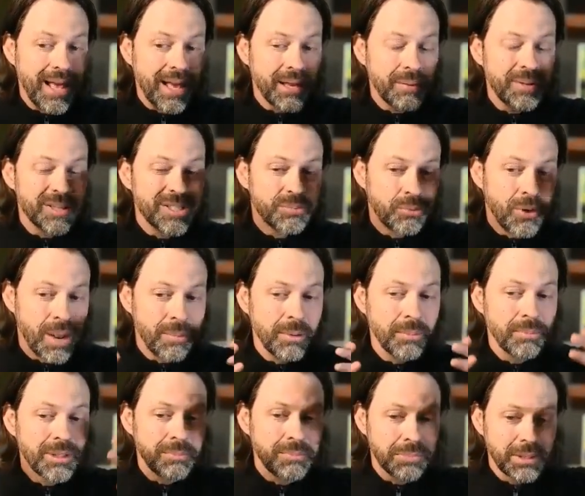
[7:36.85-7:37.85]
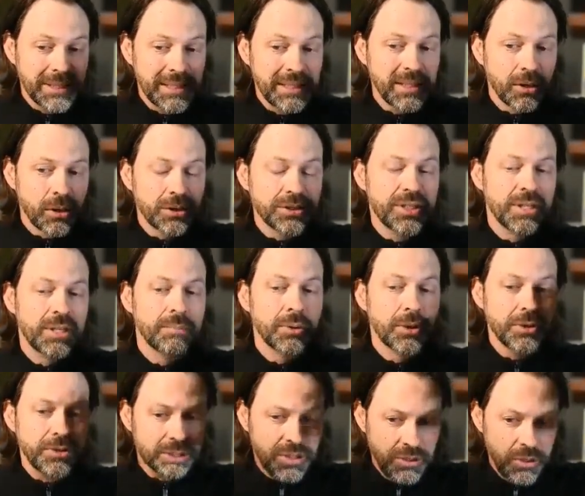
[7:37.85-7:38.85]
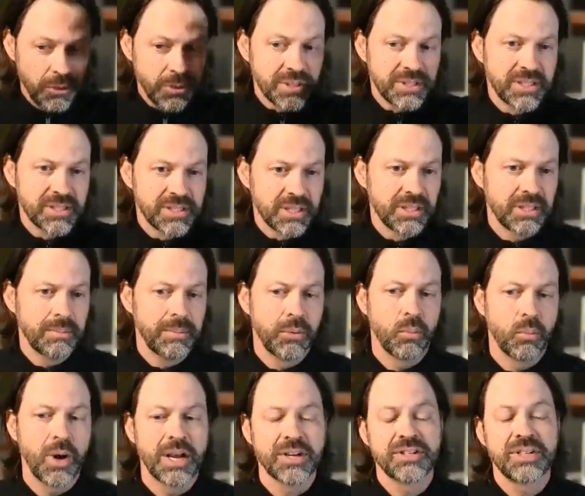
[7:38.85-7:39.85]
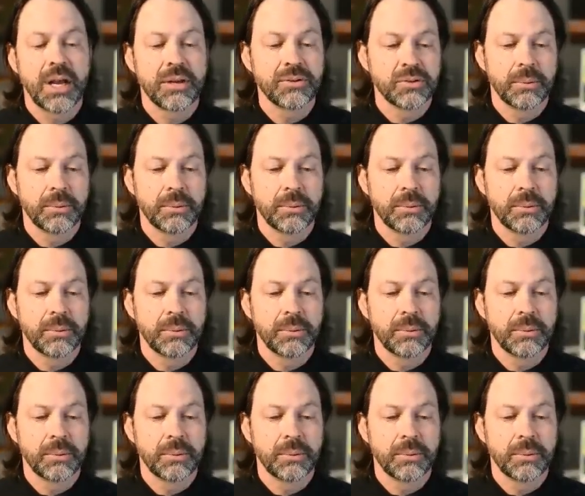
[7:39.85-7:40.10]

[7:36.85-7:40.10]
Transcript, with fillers: elements probably bleeding onto the bird, you can notice it's a little bit washed out.